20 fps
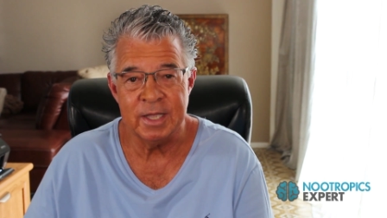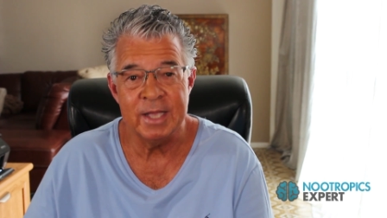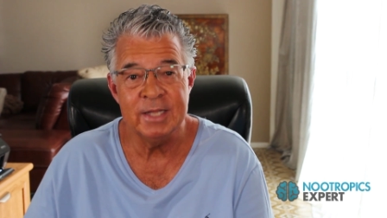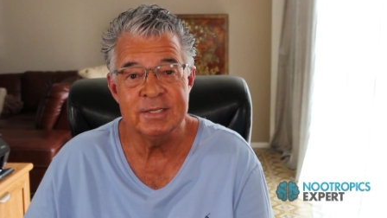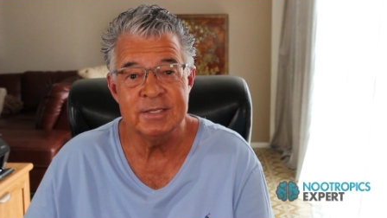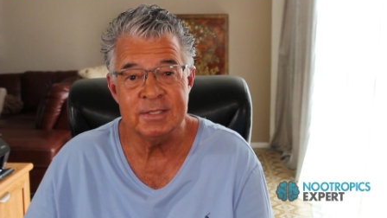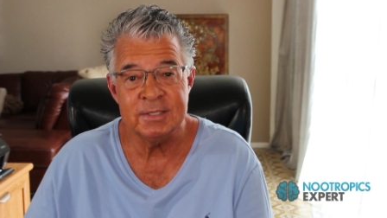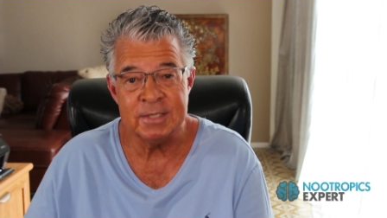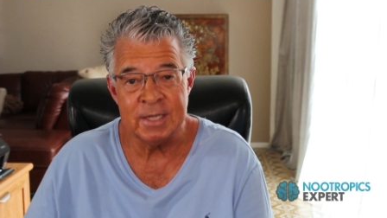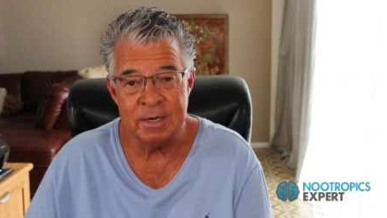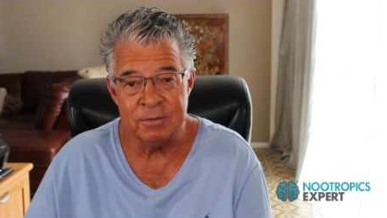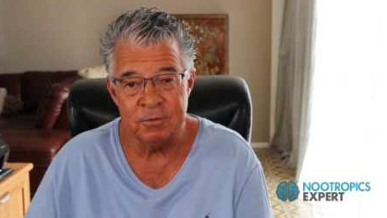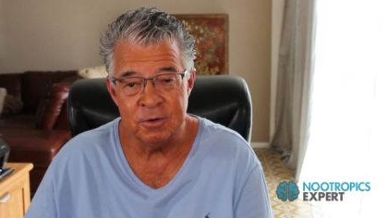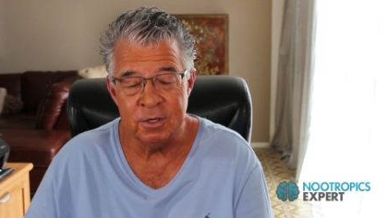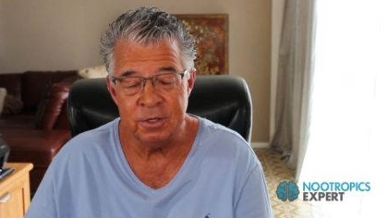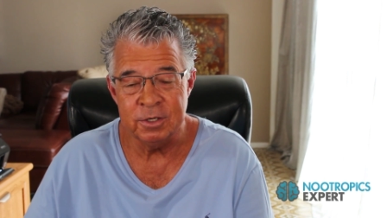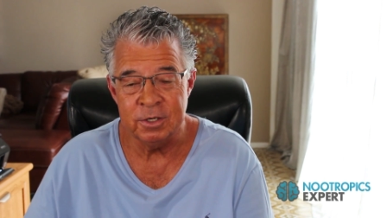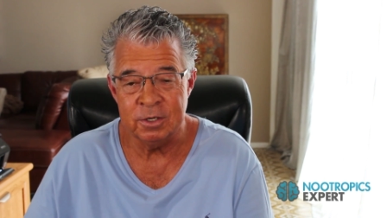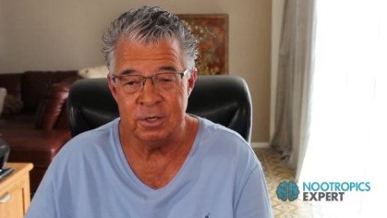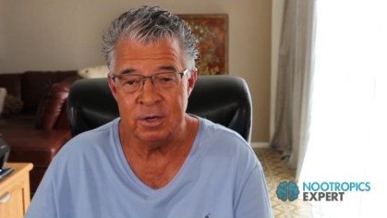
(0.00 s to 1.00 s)
and
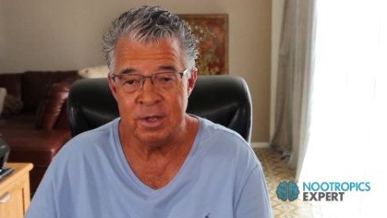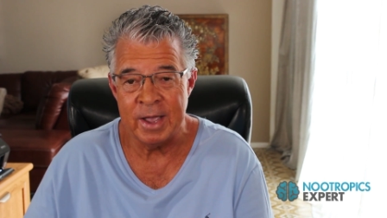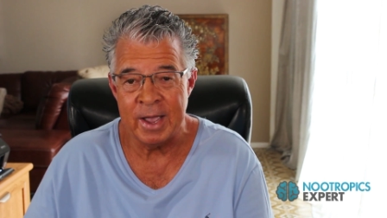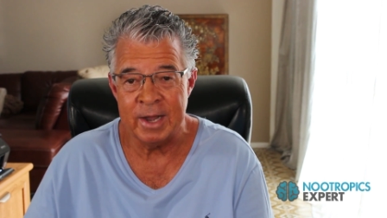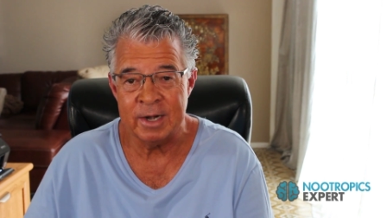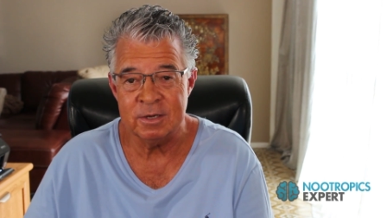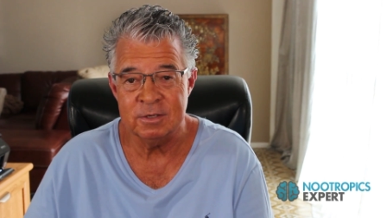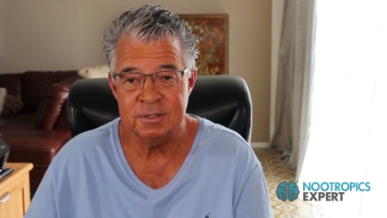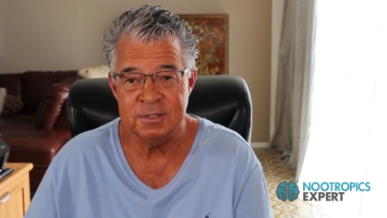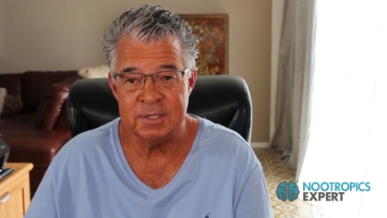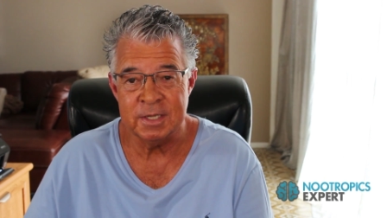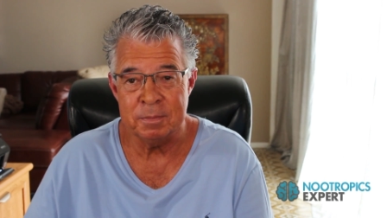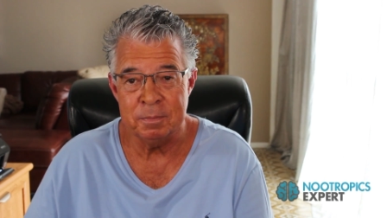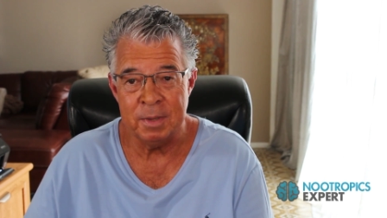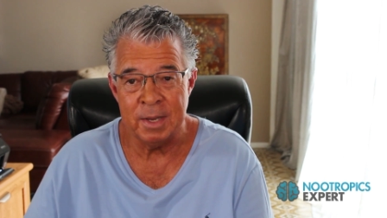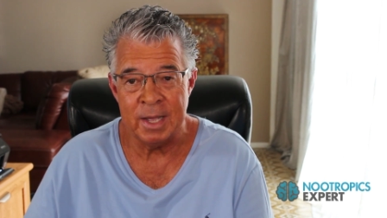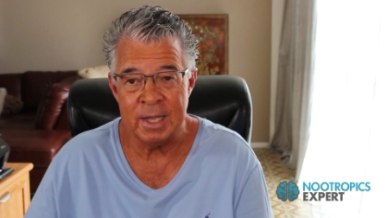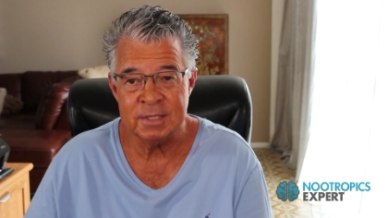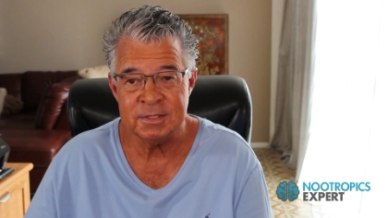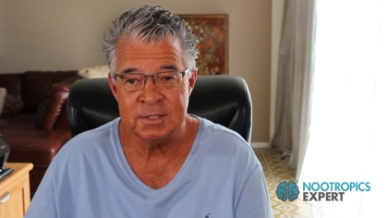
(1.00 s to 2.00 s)
several neurohackers say
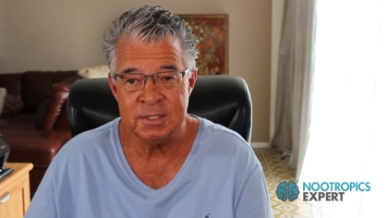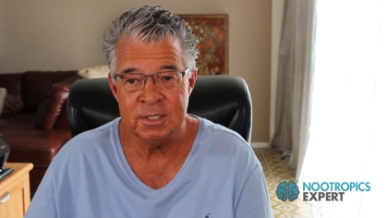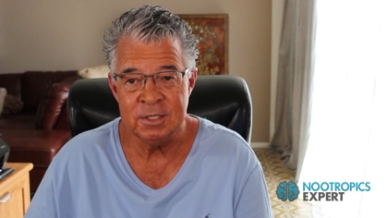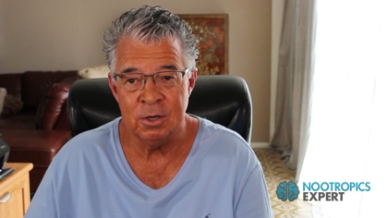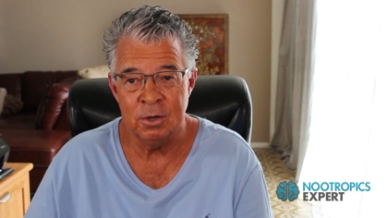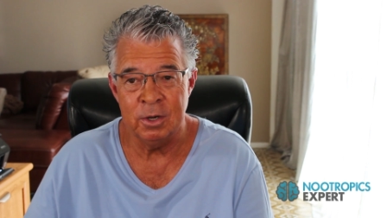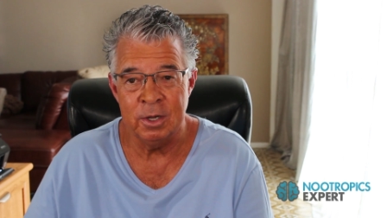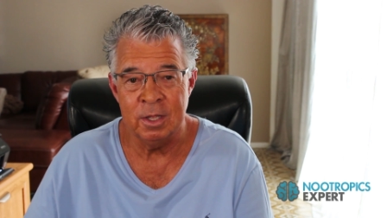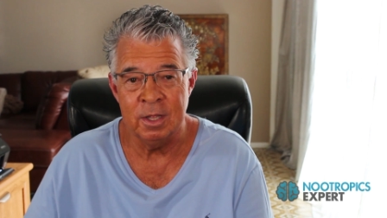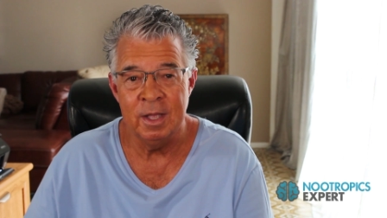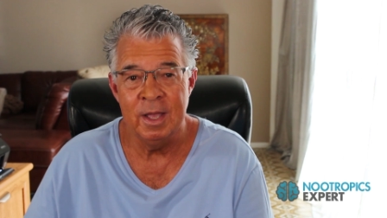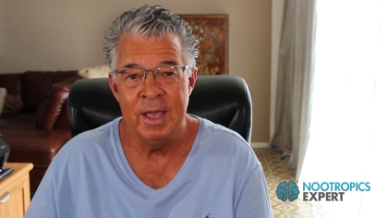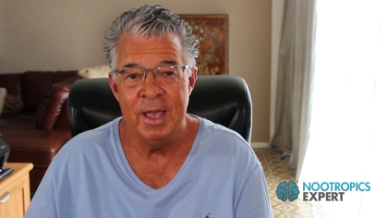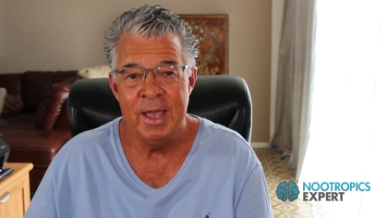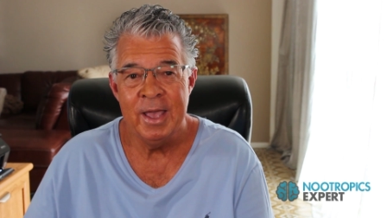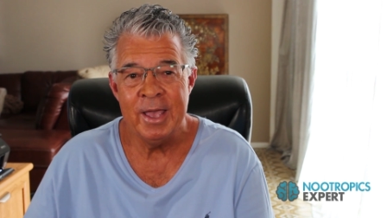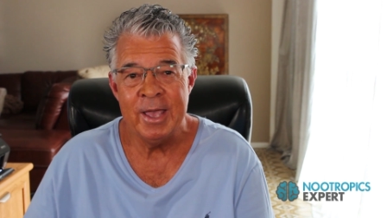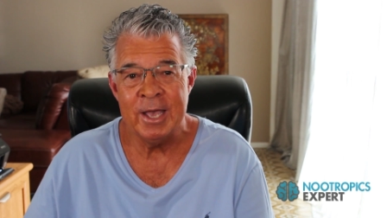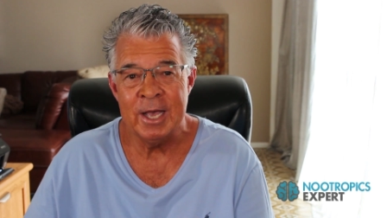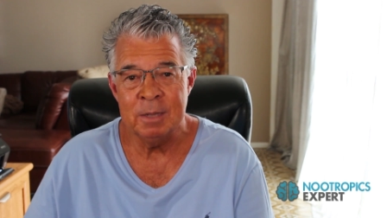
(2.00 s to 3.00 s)
blackseed oil
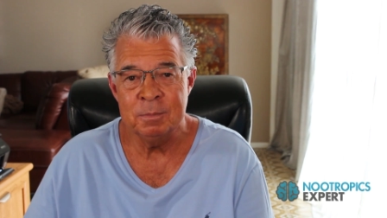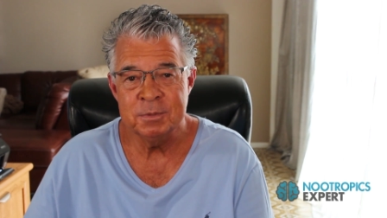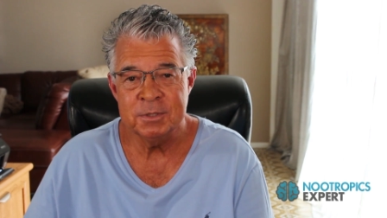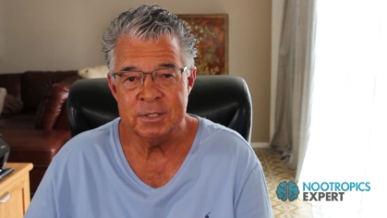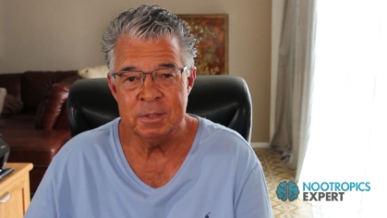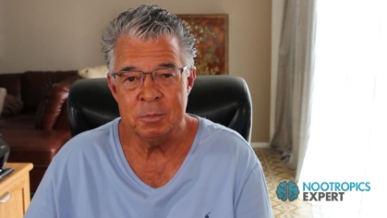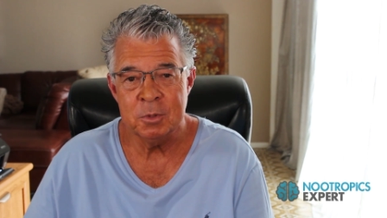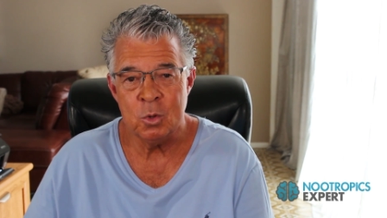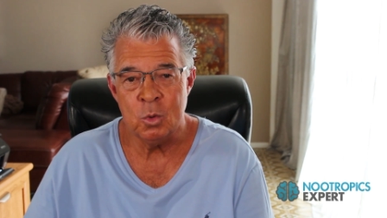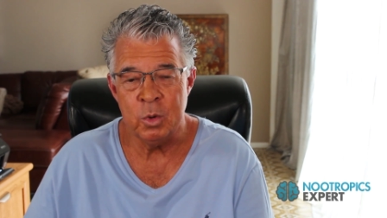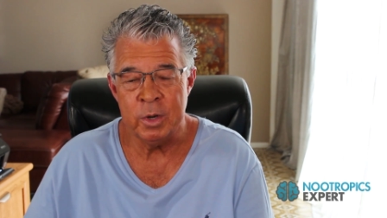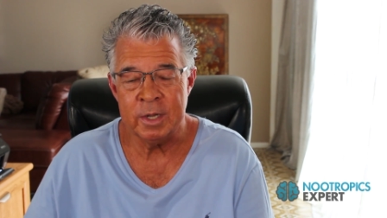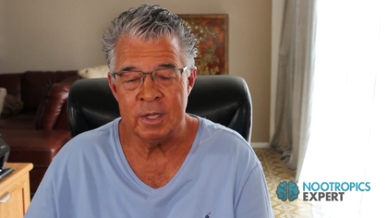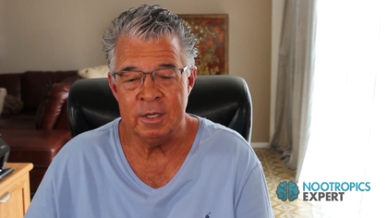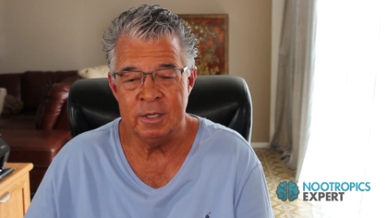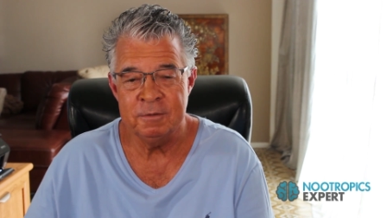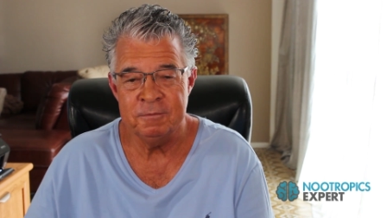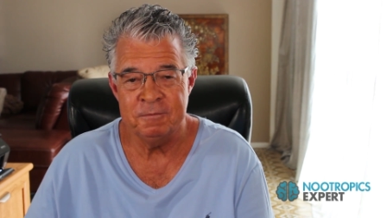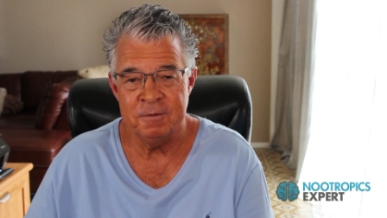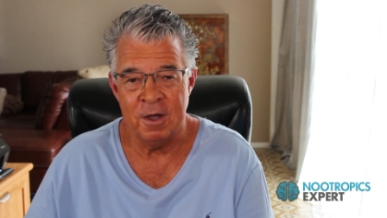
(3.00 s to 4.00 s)
helps them
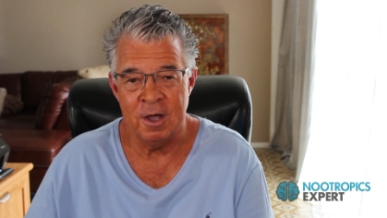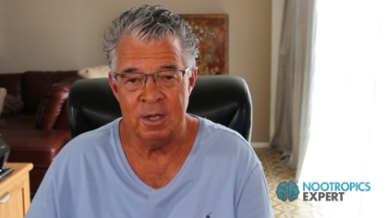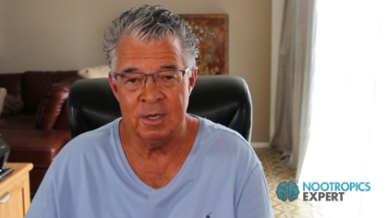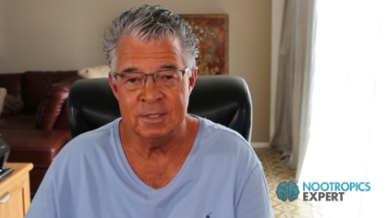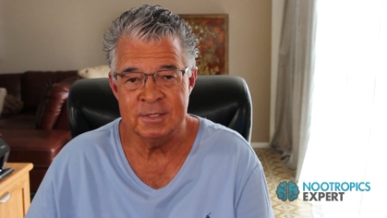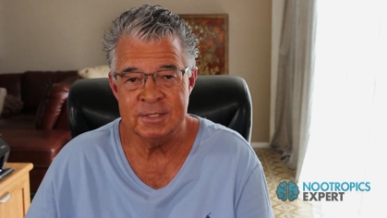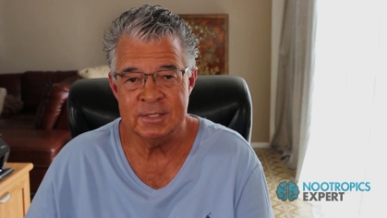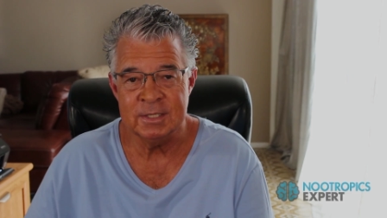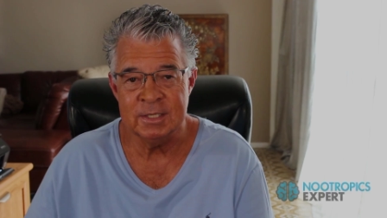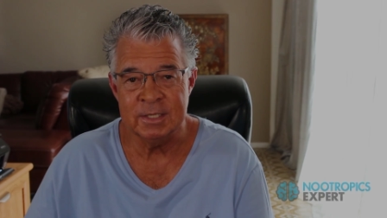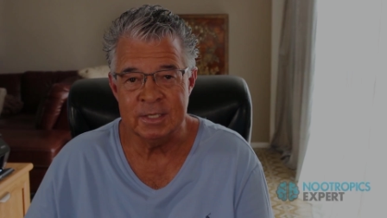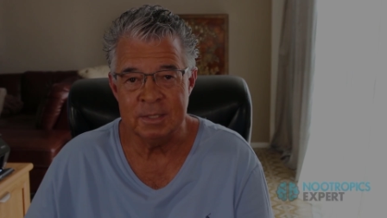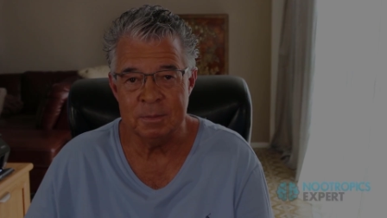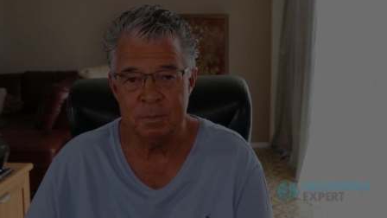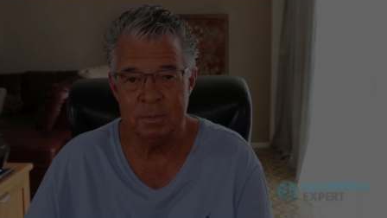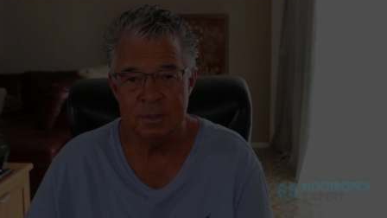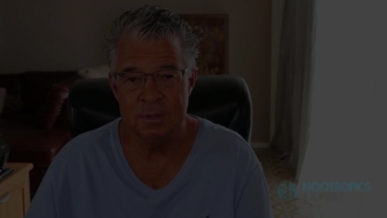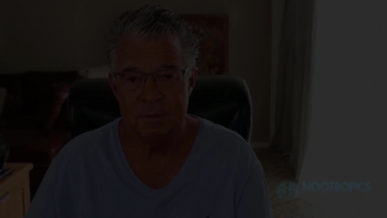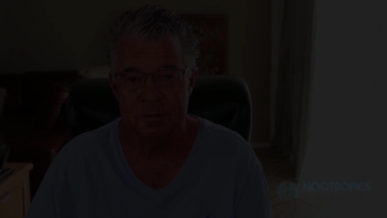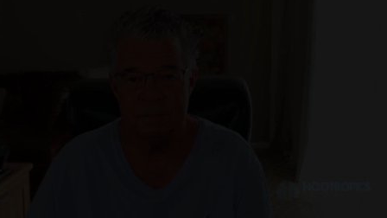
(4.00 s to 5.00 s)
quickly fall asleep.